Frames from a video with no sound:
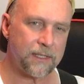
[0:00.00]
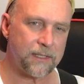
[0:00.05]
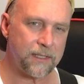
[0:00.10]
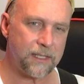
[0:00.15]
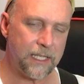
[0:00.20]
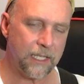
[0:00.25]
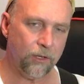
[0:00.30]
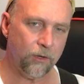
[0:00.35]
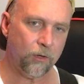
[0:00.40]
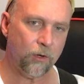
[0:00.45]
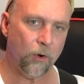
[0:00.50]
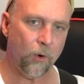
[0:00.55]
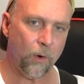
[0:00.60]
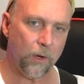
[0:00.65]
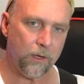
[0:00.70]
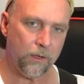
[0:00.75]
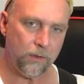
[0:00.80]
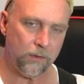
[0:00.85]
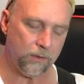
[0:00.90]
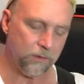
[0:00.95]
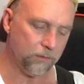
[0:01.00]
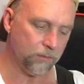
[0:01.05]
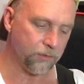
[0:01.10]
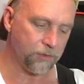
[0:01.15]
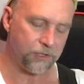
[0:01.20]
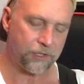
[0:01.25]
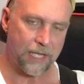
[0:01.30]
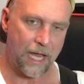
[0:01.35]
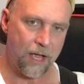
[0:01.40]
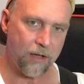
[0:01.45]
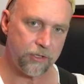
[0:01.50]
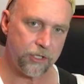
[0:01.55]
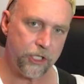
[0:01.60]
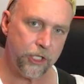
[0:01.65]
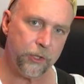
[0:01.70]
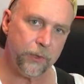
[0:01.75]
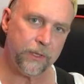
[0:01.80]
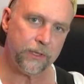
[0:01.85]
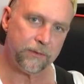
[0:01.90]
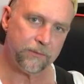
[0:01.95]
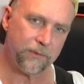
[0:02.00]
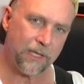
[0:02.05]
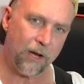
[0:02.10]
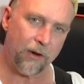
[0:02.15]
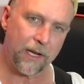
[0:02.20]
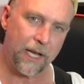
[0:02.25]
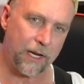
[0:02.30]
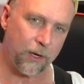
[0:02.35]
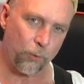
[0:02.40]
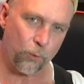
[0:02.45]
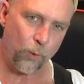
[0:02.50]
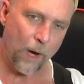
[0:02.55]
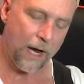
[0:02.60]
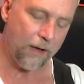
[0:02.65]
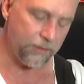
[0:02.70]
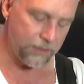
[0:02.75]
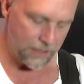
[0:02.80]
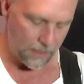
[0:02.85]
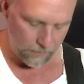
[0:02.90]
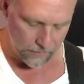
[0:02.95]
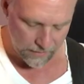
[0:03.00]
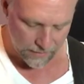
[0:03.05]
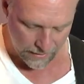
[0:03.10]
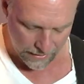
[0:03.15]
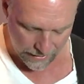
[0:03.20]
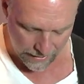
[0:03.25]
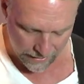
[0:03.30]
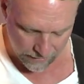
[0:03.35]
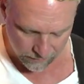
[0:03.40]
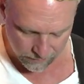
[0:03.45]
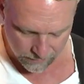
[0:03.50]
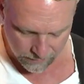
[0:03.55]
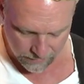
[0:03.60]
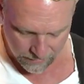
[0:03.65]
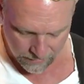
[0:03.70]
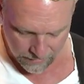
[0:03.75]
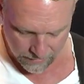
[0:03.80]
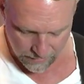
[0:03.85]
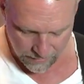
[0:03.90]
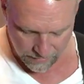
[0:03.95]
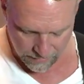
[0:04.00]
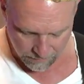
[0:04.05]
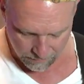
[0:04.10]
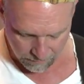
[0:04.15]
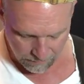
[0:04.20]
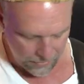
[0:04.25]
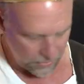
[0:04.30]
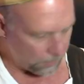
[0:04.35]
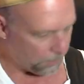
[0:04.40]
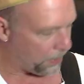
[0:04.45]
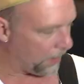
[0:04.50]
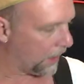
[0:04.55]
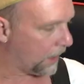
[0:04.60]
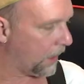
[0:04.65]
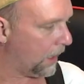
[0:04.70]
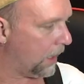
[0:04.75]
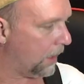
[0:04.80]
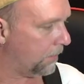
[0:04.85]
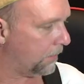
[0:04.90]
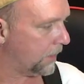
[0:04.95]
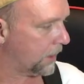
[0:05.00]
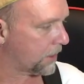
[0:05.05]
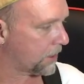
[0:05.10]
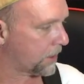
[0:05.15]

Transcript: single coil sound to it, how it kind of rounds everything out. Middle pickup. Let's